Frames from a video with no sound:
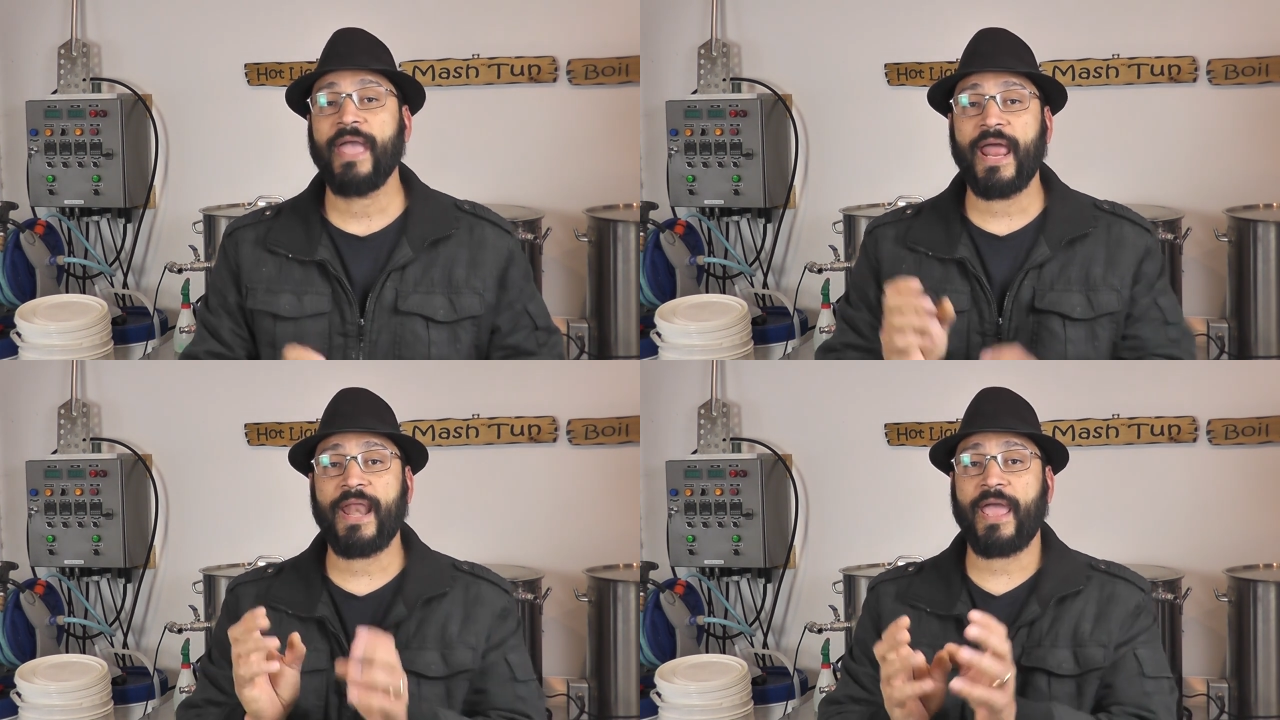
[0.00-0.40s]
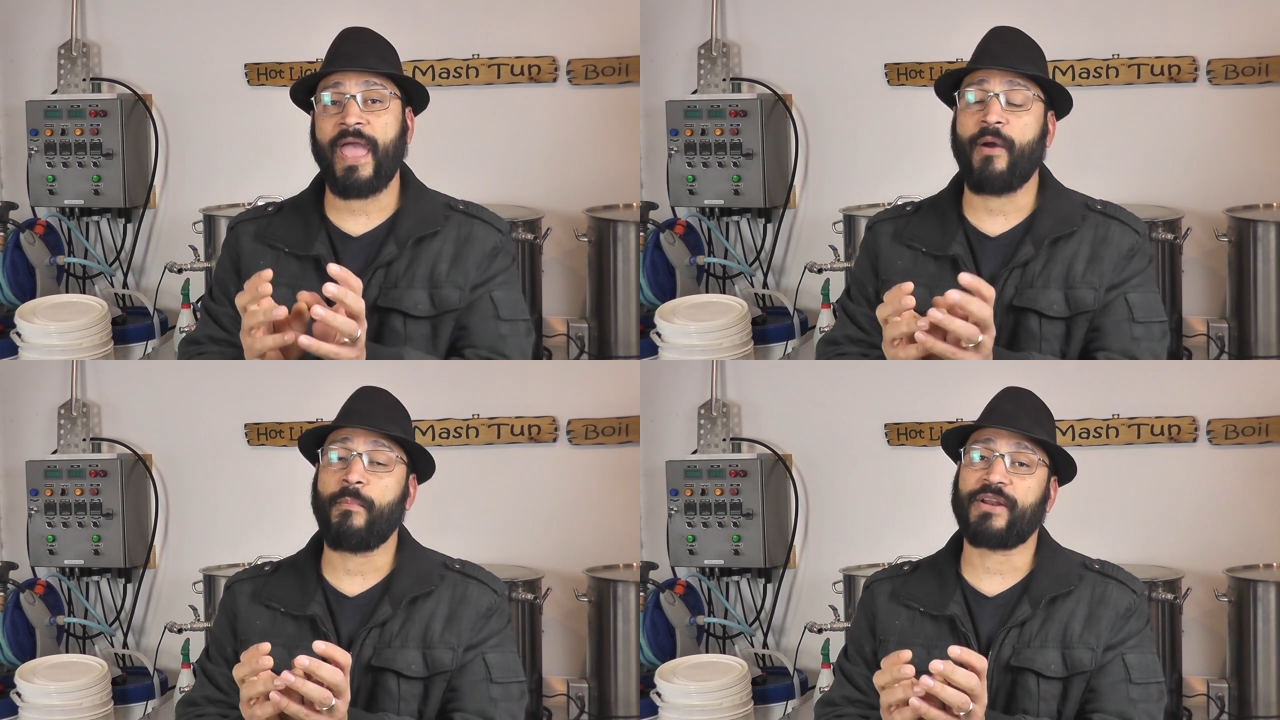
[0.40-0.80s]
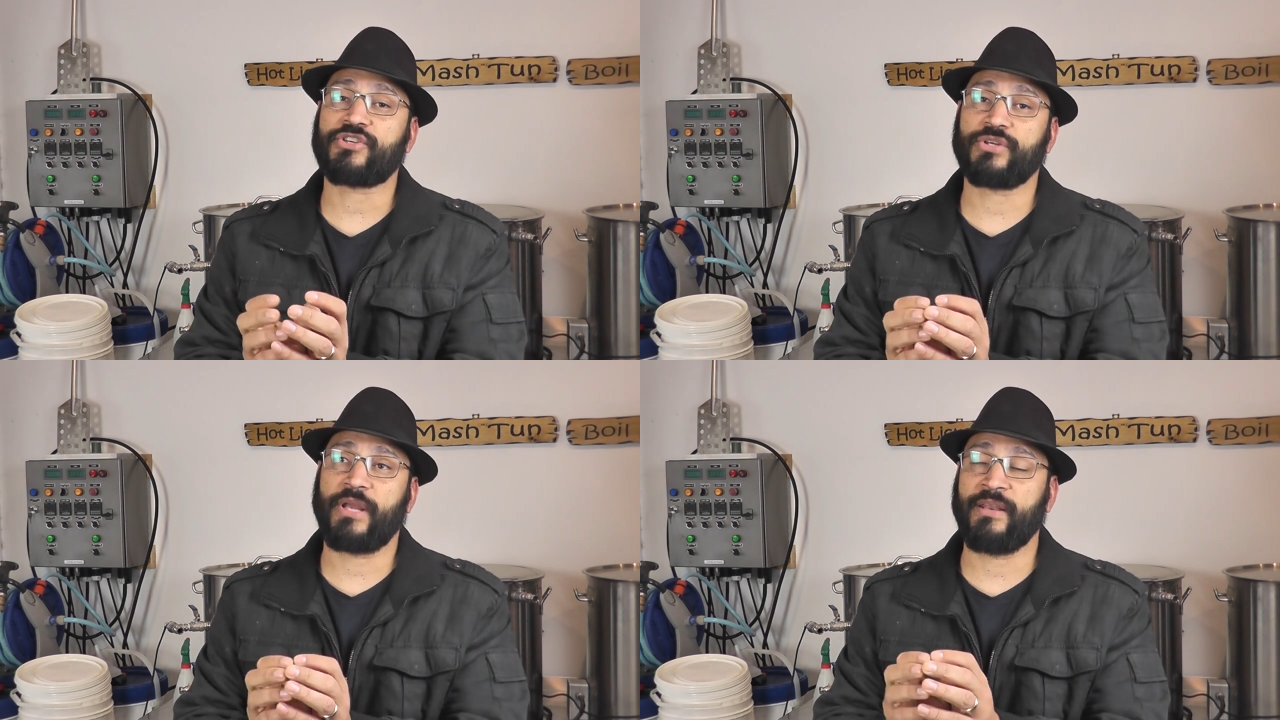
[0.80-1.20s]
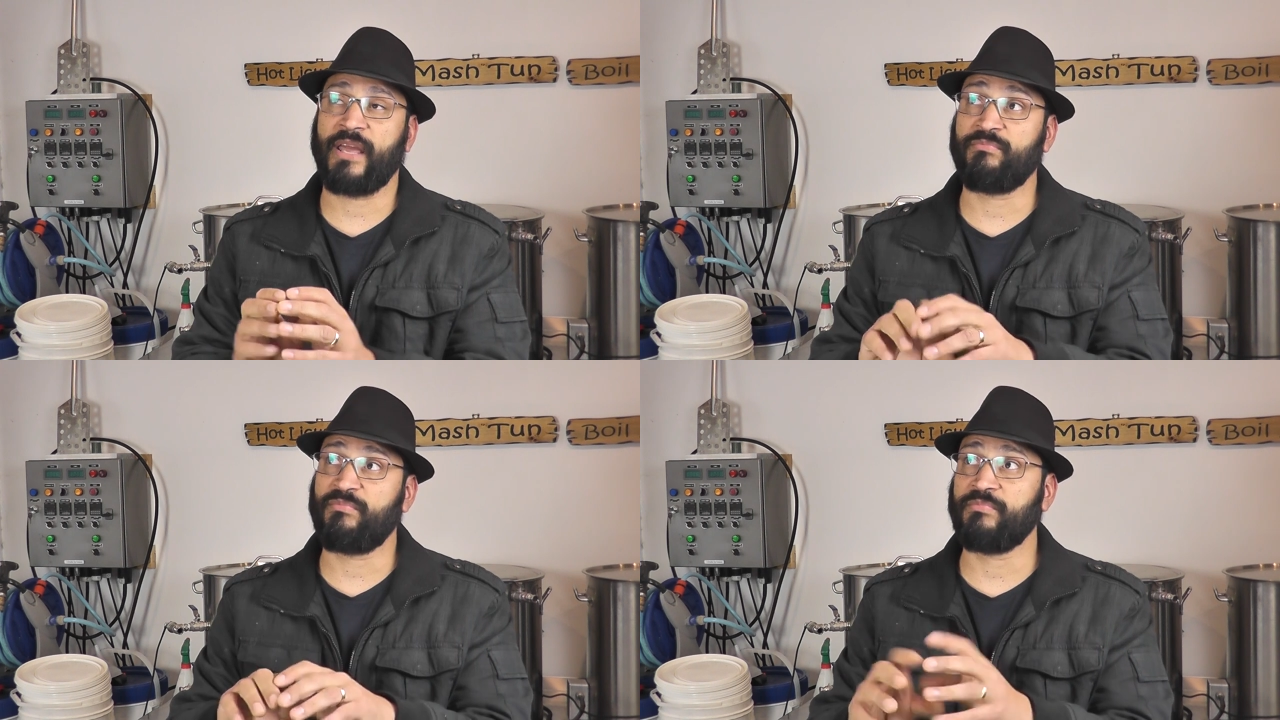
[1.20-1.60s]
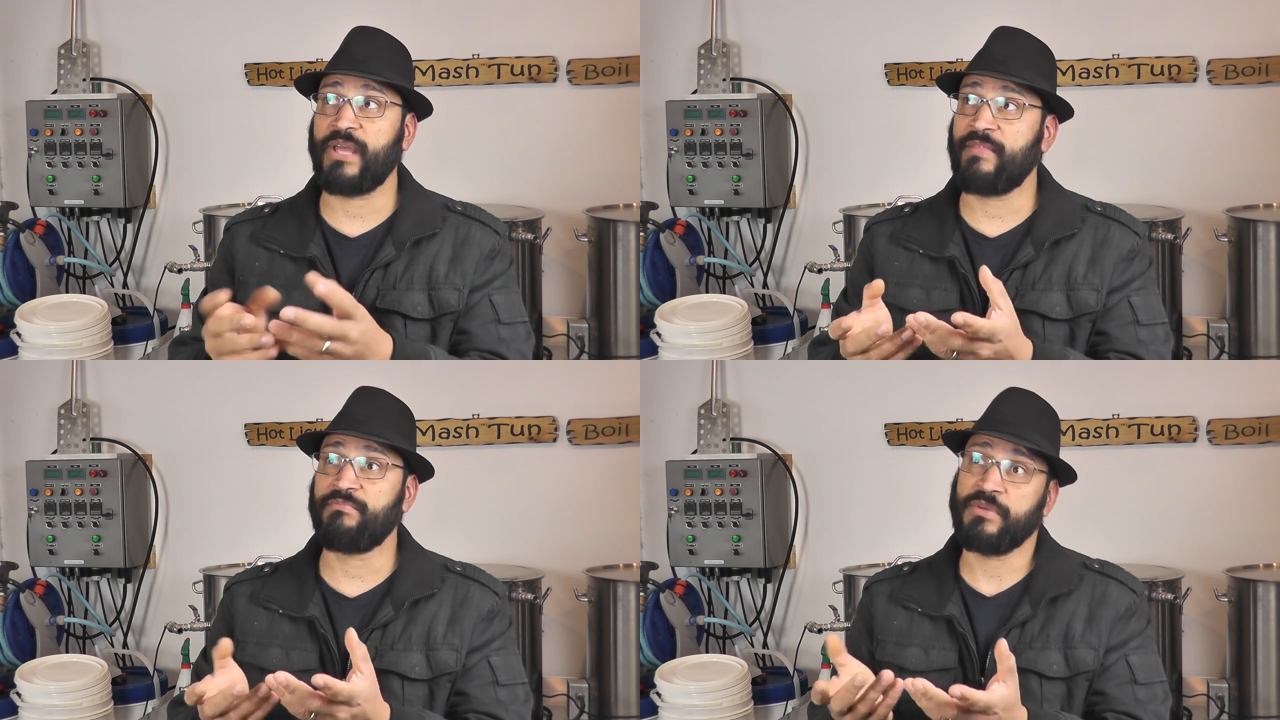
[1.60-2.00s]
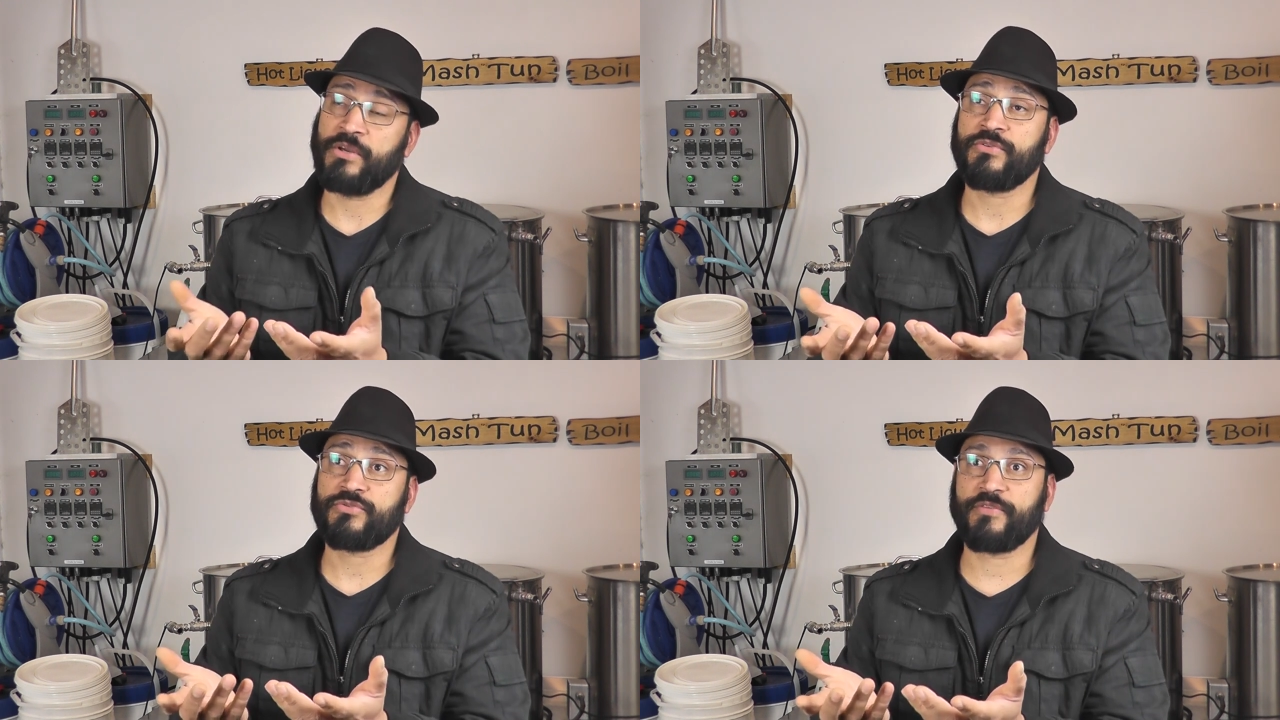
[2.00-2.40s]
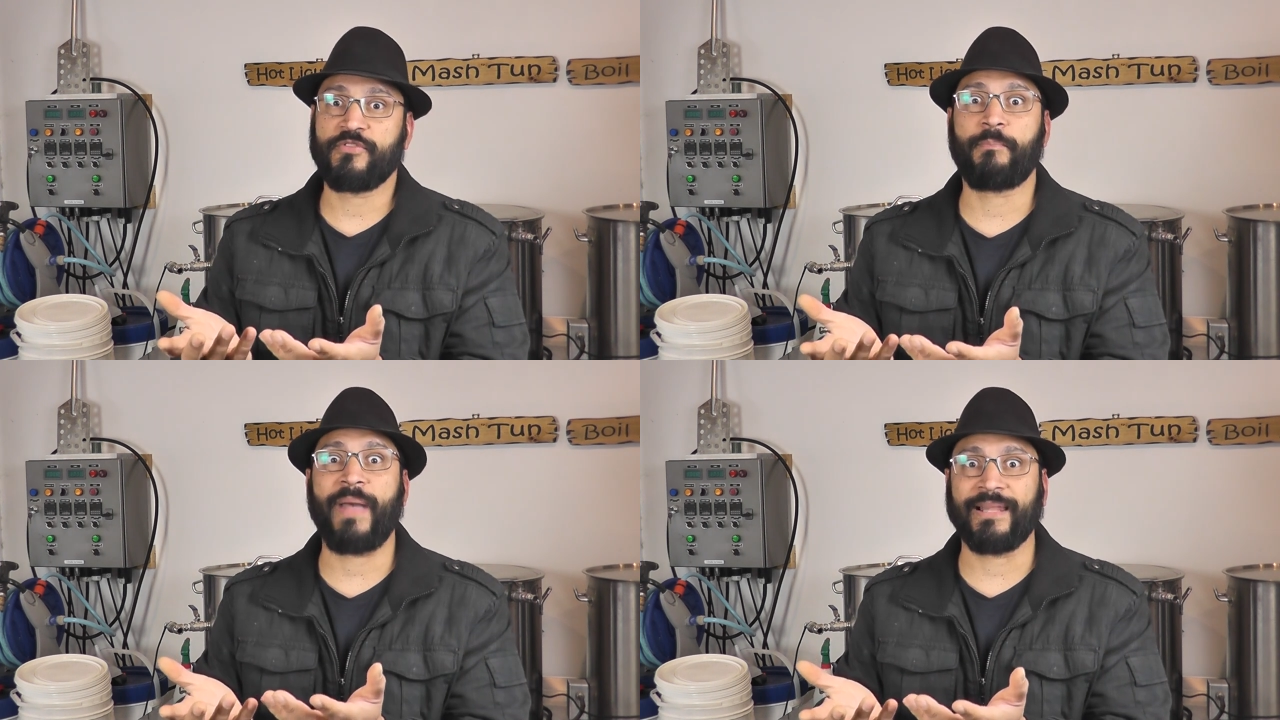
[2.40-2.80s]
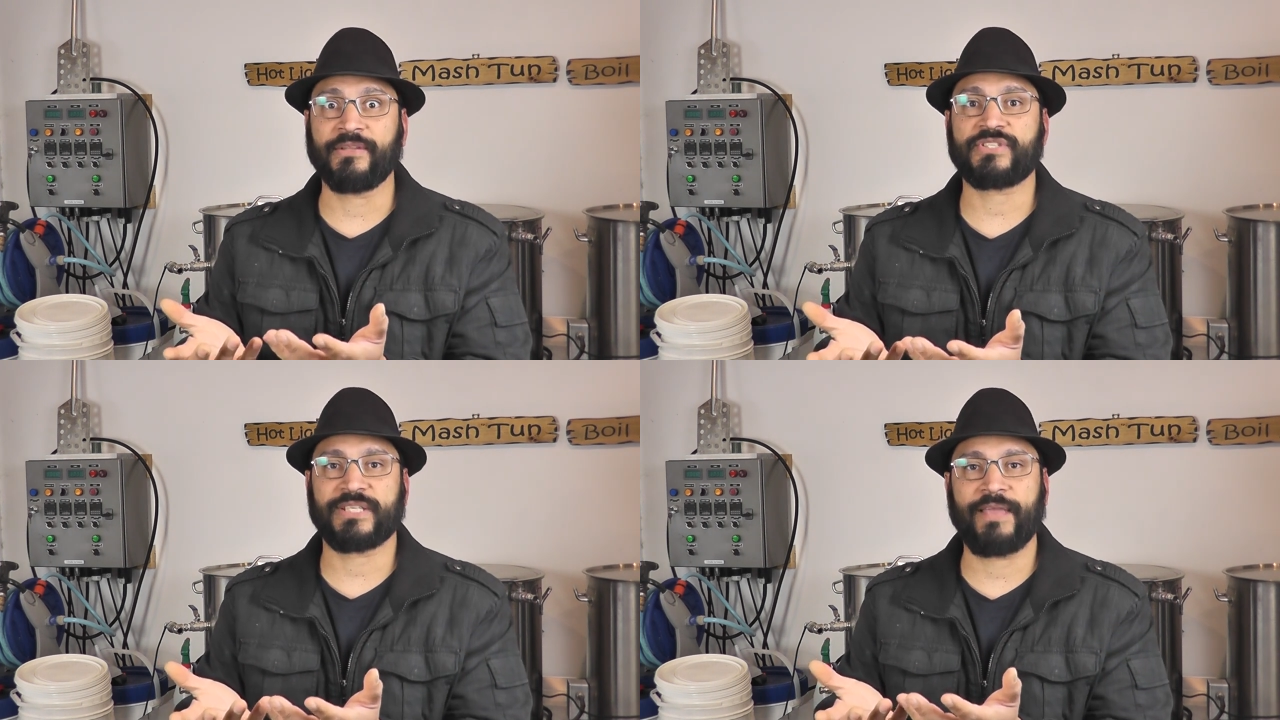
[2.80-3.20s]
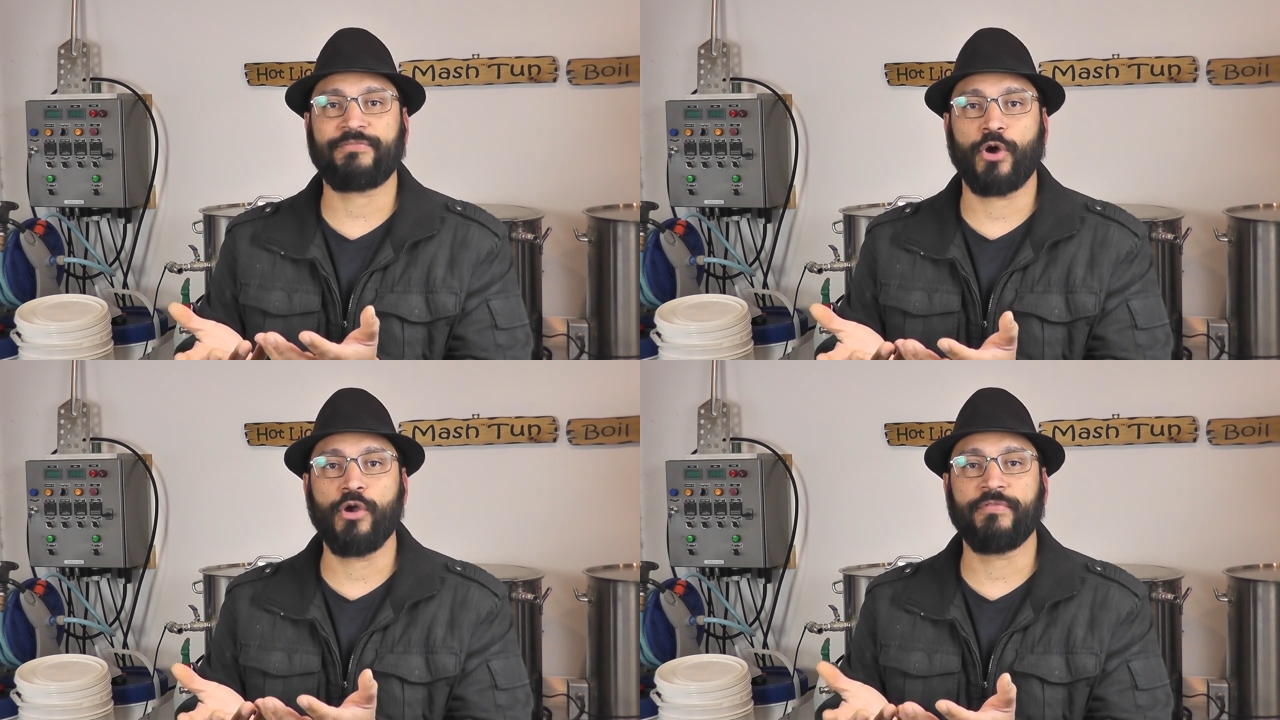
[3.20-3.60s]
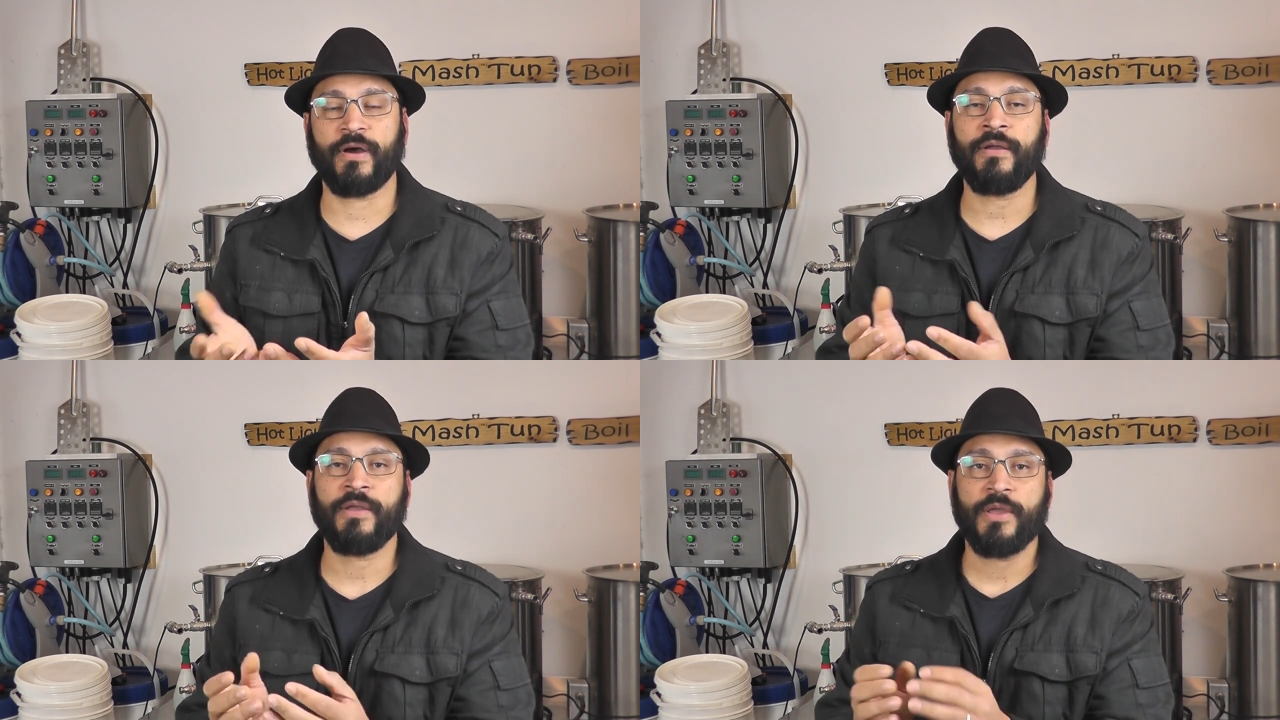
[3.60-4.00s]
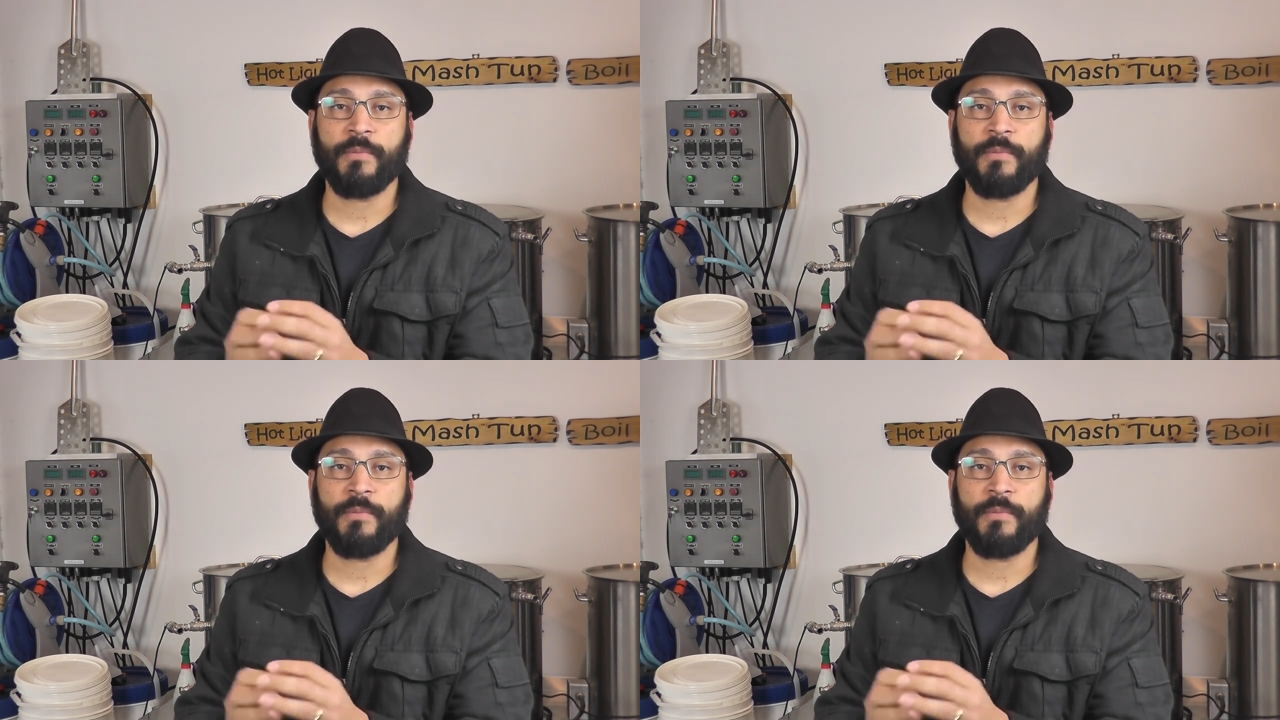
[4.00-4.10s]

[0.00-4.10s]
and how much and, and, and sort of the balance left over